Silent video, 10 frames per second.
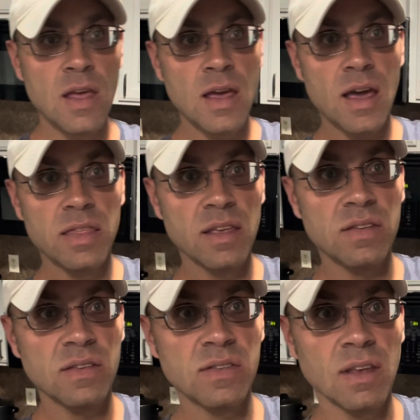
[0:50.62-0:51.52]
and
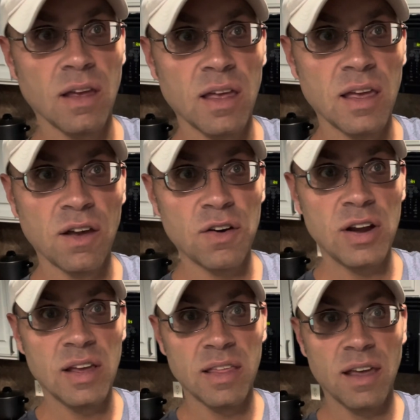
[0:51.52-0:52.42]
this is the
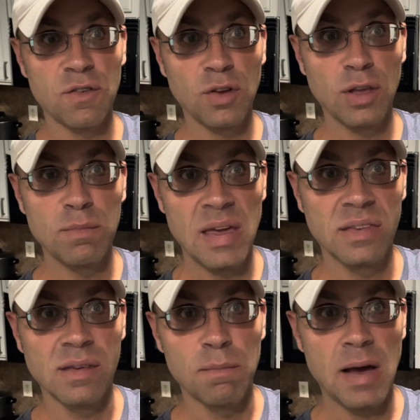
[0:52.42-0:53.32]
ingredient that really
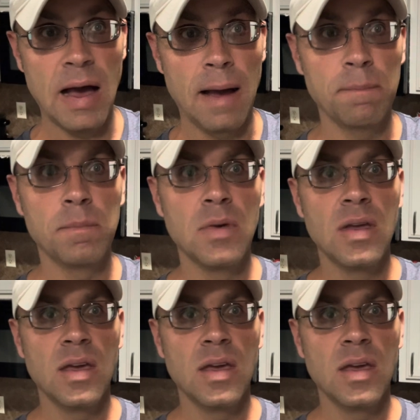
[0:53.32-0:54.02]
makes it pop.